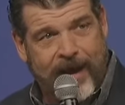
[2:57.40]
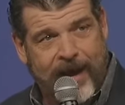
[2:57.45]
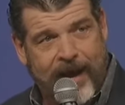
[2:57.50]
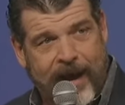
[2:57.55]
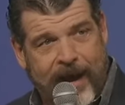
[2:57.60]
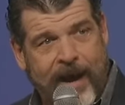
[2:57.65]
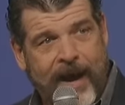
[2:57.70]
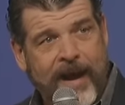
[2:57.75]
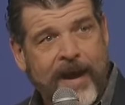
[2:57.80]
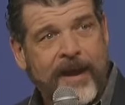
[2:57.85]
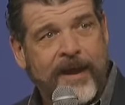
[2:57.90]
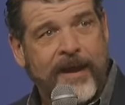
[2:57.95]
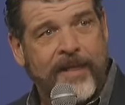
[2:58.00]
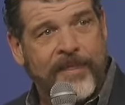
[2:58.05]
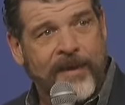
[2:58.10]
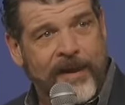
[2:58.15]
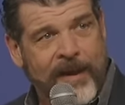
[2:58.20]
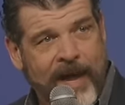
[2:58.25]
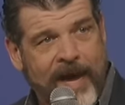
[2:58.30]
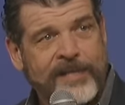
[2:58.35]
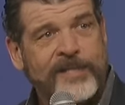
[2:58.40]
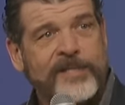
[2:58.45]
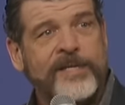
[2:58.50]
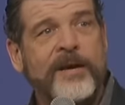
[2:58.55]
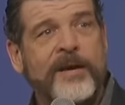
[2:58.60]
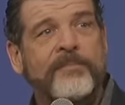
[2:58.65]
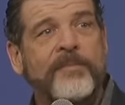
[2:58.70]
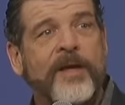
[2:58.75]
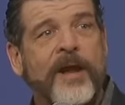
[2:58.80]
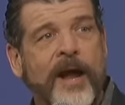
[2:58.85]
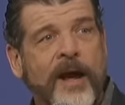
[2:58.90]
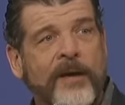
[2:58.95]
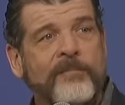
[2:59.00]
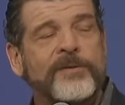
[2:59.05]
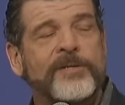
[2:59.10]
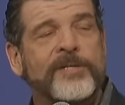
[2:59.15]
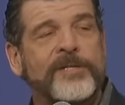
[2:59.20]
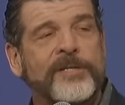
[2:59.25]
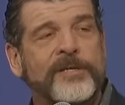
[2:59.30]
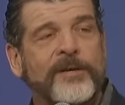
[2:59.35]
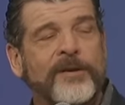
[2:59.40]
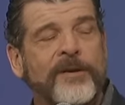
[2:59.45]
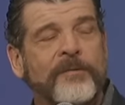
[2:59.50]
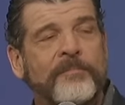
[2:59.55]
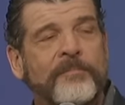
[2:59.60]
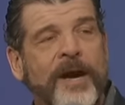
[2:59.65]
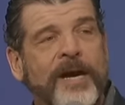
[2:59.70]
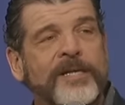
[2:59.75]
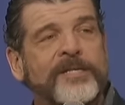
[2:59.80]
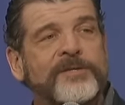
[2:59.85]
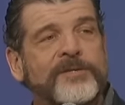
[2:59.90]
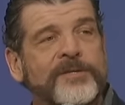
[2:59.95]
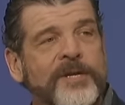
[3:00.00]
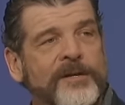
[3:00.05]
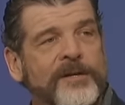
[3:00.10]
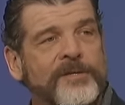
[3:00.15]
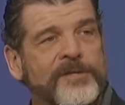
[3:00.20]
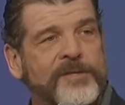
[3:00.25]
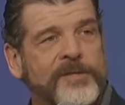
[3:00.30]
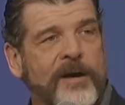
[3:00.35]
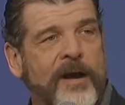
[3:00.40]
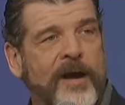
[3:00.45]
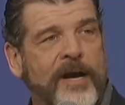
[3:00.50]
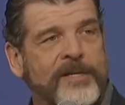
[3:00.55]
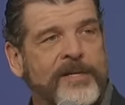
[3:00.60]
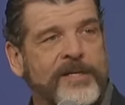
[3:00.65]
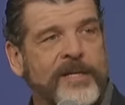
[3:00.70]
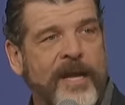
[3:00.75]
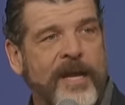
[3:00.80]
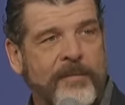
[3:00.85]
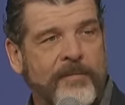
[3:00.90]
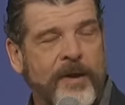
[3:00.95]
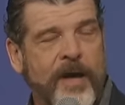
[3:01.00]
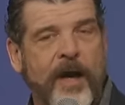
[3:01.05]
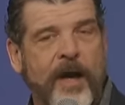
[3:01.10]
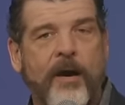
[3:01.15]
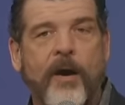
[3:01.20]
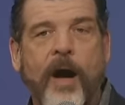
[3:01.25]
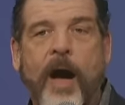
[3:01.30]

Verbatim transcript: I the last time that I was here, Pastor Darren Stott came out.